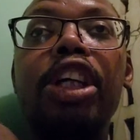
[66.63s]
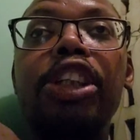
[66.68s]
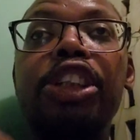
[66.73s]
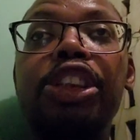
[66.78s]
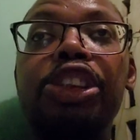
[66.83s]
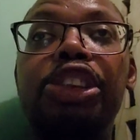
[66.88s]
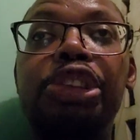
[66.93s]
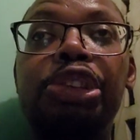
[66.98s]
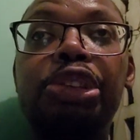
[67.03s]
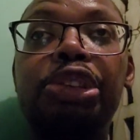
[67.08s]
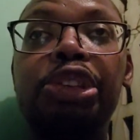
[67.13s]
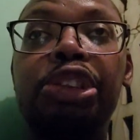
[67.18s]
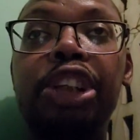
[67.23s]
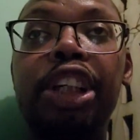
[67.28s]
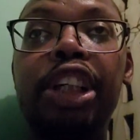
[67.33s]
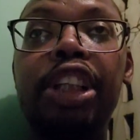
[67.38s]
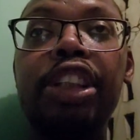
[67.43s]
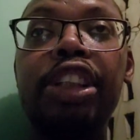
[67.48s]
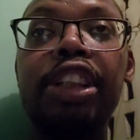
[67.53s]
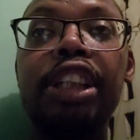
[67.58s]
the
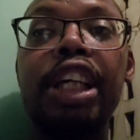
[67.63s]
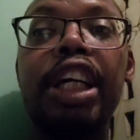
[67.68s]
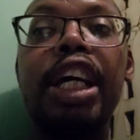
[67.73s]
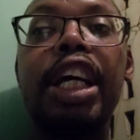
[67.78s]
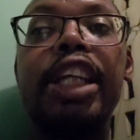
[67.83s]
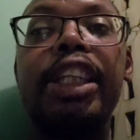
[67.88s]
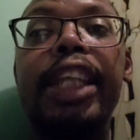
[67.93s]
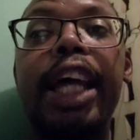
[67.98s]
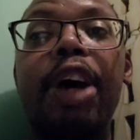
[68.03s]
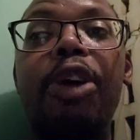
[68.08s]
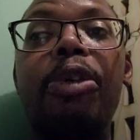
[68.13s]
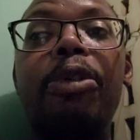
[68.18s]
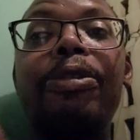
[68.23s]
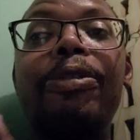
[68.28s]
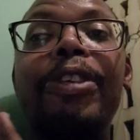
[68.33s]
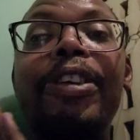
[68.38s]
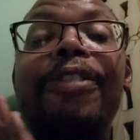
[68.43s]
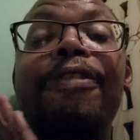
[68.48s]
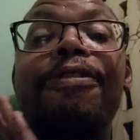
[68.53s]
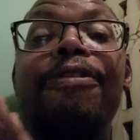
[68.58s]
children, that
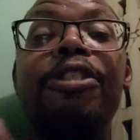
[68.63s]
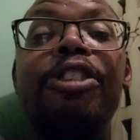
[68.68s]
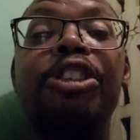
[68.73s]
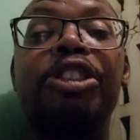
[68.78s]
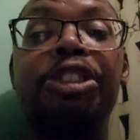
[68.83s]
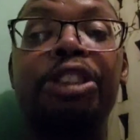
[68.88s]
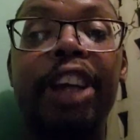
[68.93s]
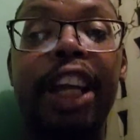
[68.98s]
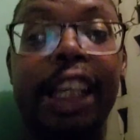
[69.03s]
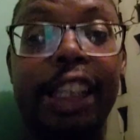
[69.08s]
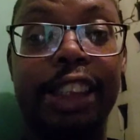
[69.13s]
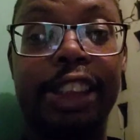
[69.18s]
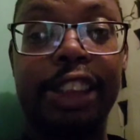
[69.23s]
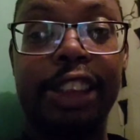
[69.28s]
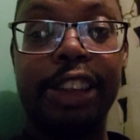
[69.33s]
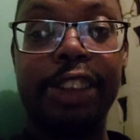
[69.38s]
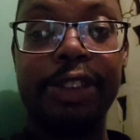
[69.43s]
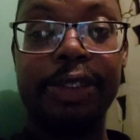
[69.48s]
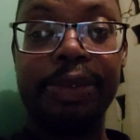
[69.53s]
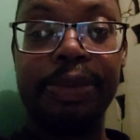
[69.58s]
would be
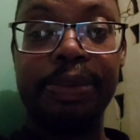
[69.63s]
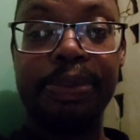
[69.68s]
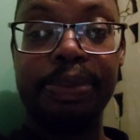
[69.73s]
great.